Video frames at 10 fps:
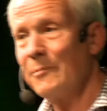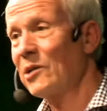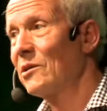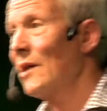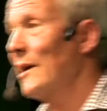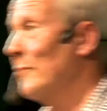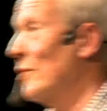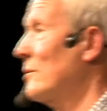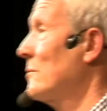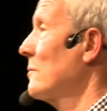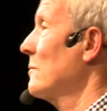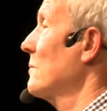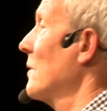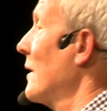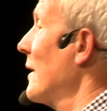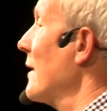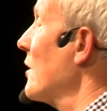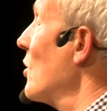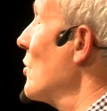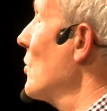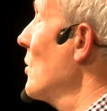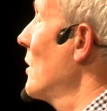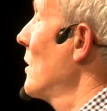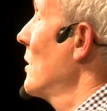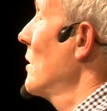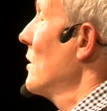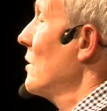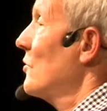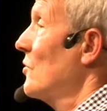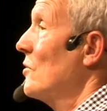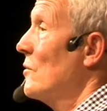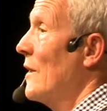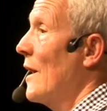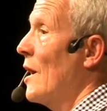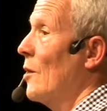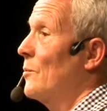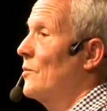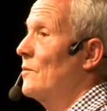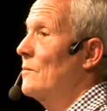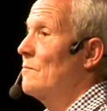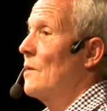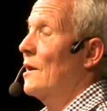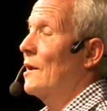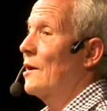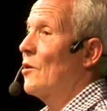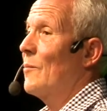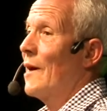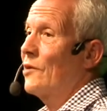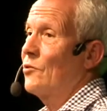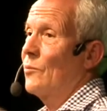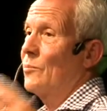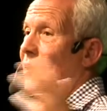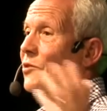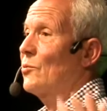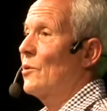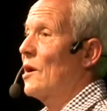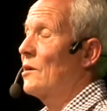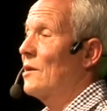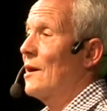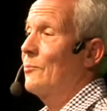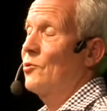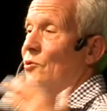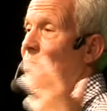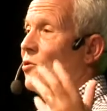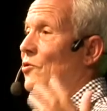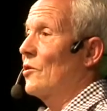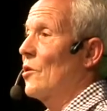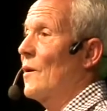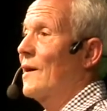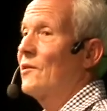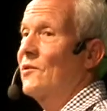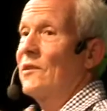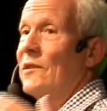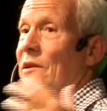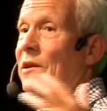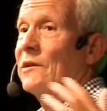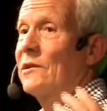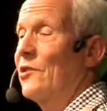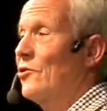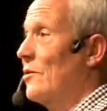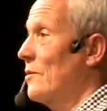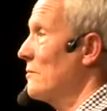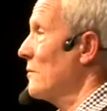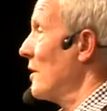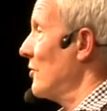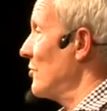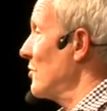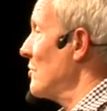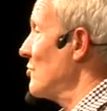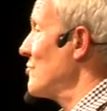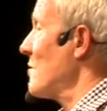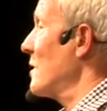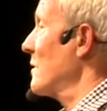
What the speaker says: a climber and I go to the Alps and I go back to a place where I climbed 2 years ago, I can see that a glacier has shrunk.